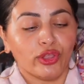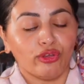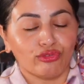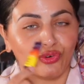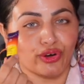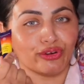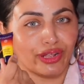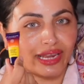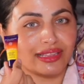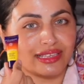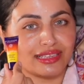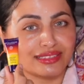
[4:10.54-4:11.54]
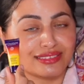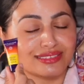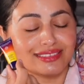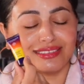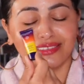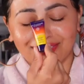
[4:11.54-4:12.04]
cute for creating this.
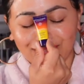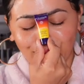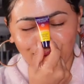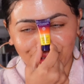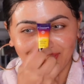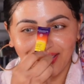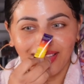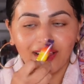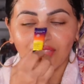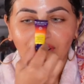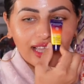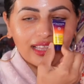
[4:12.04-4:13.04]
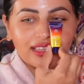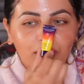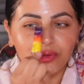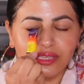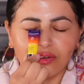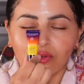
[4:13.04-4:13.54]
This is so cute. Look, it's
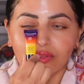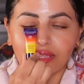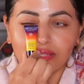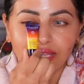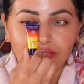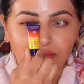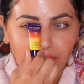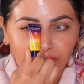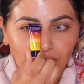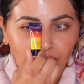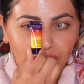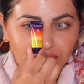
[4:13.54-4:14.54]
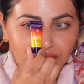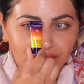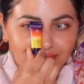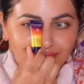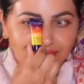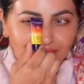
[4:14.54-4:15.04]
almost the size of my nose.
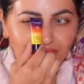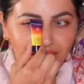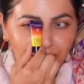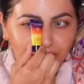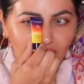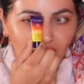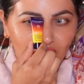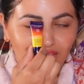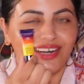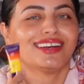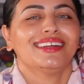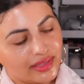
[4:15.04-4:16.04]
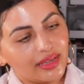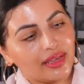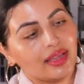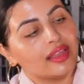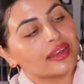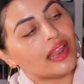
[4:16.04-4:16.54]
A little bit longer.
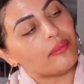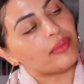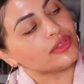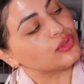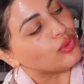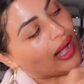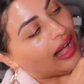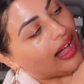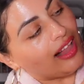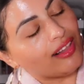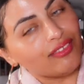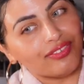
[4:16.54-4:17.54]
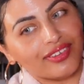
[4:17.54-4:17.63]
Number 12.